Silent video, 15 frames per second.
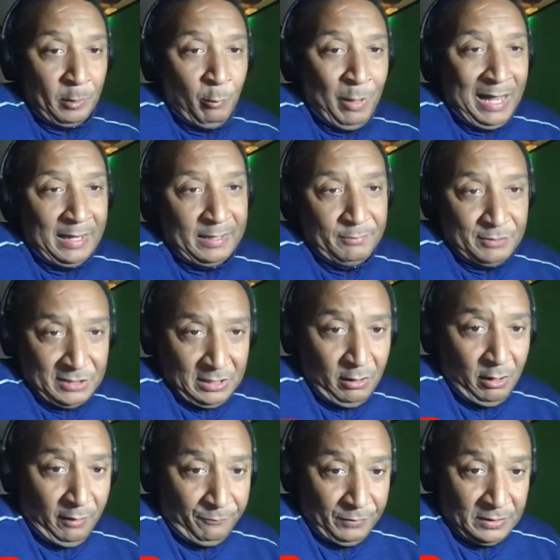while he was in
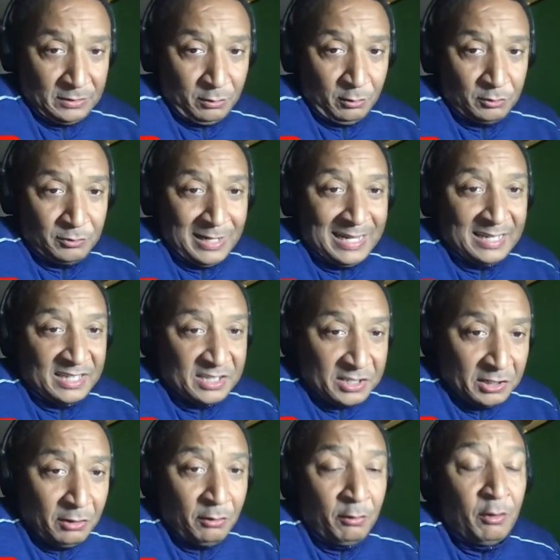office, or try to
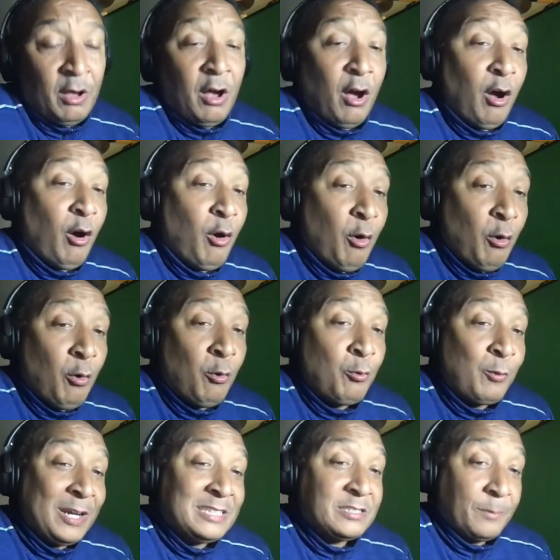kill a whole
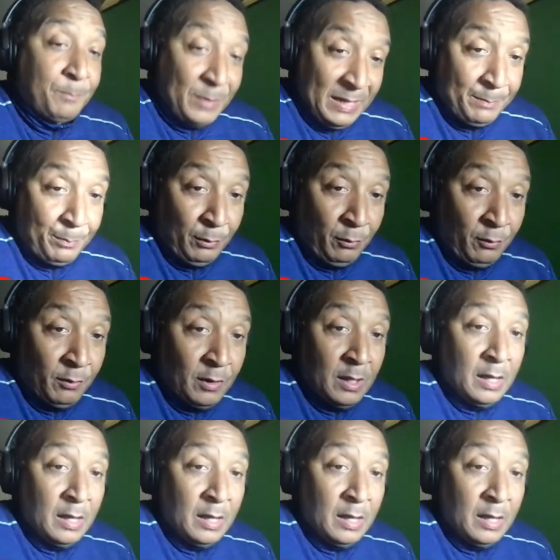race of people